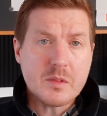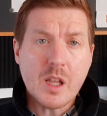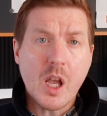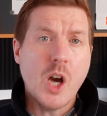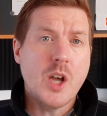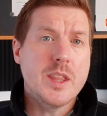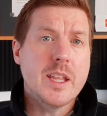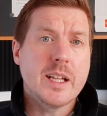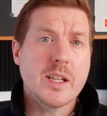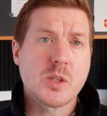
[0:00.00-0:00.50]

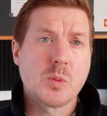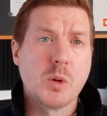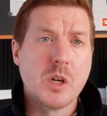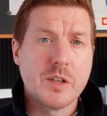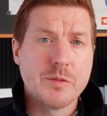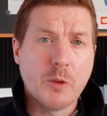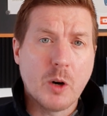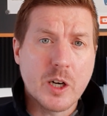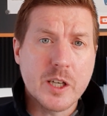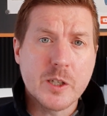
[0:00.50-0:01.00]
I think that's
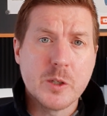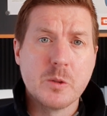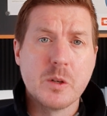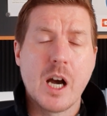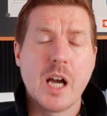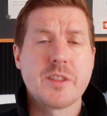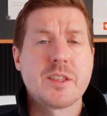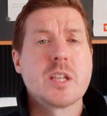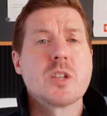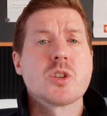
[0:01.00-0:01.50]
worthwhile.
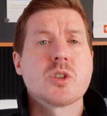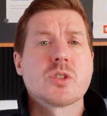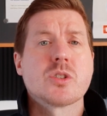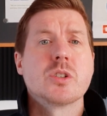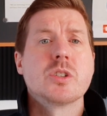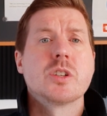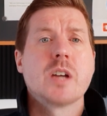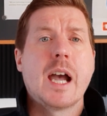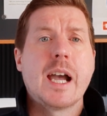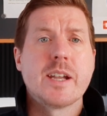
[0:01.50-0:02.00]
I think just
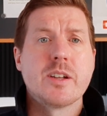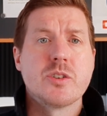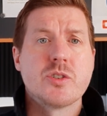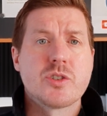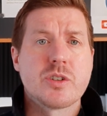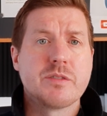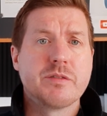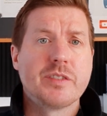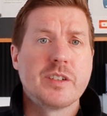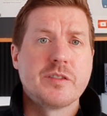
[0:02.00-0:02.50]
under
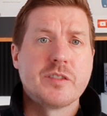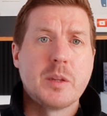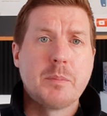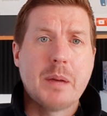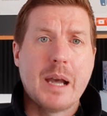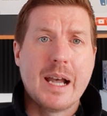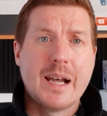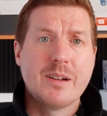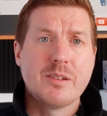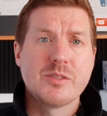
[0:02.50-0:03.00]

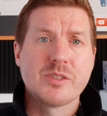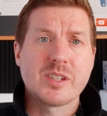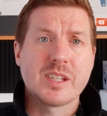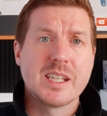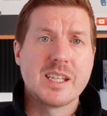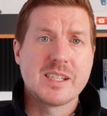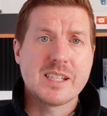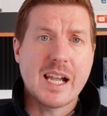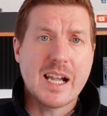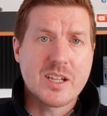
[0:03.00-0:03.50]
£850
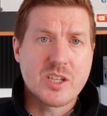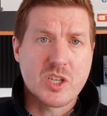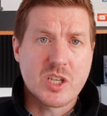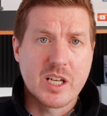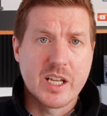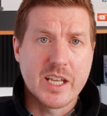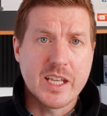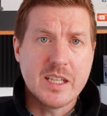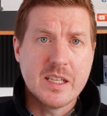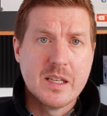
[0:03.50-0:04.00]
is
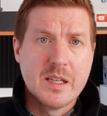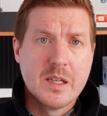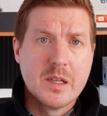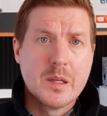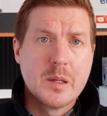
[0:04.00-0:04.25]
actually